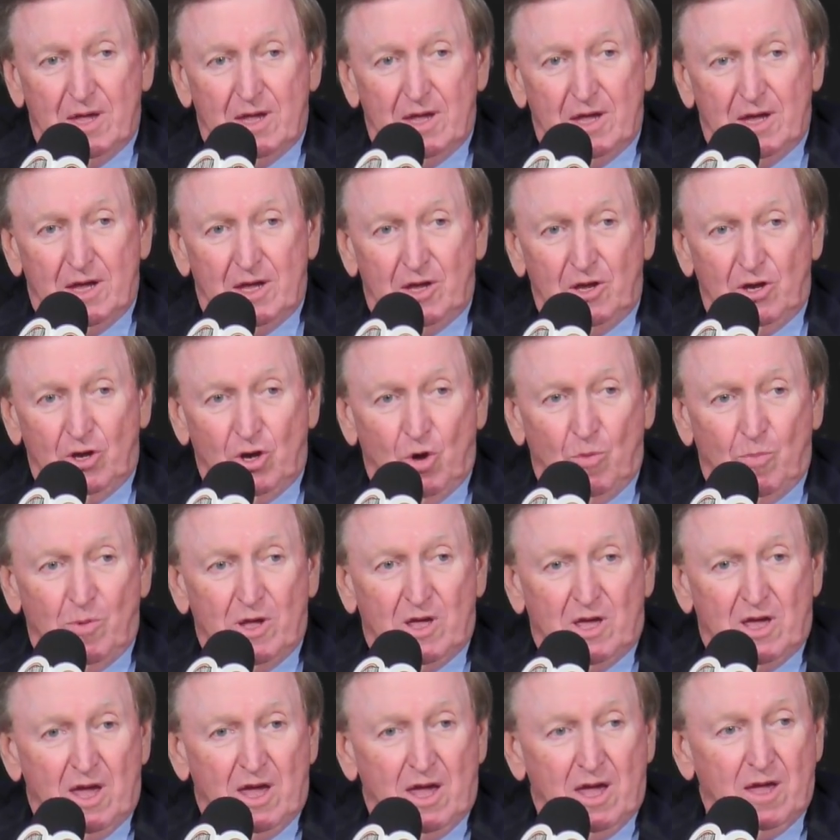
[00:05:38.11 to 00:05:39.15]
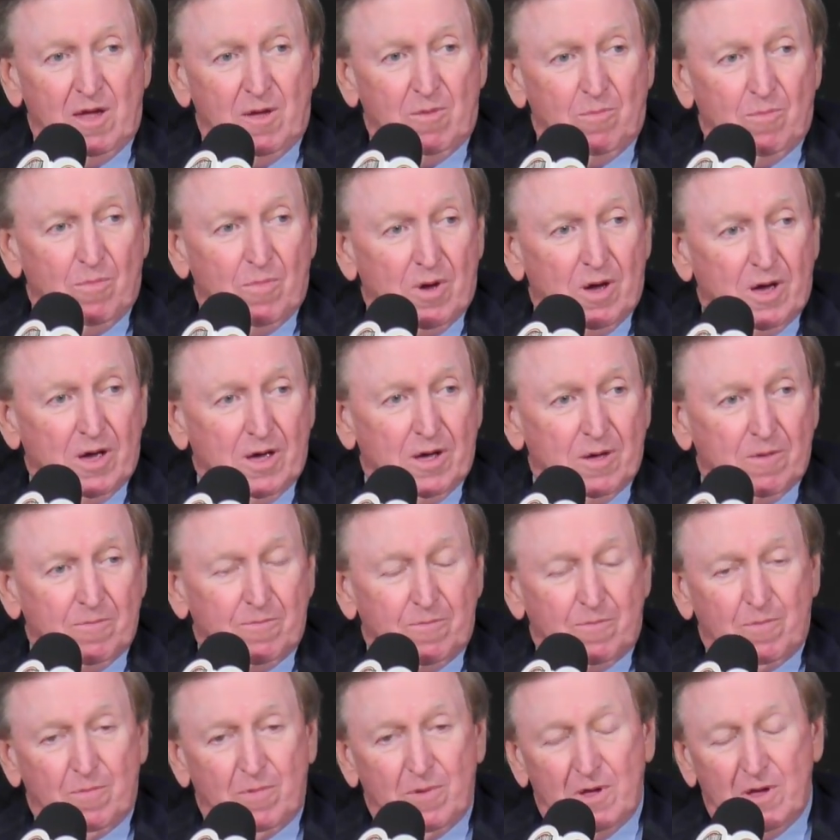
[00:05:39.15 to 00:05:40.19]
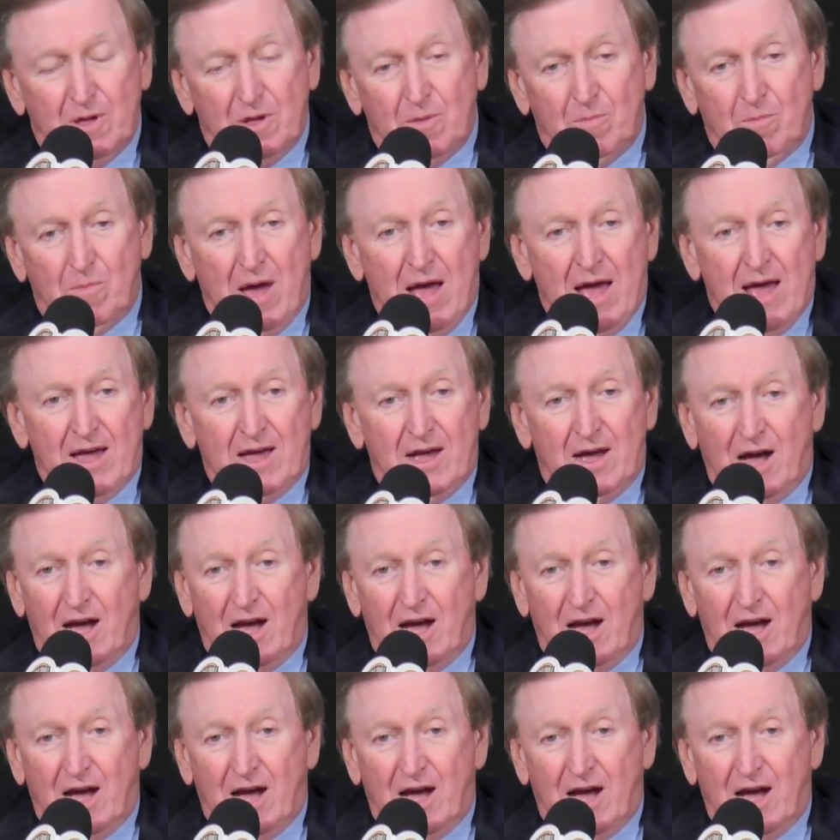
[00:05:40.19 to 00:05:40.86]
you know, became my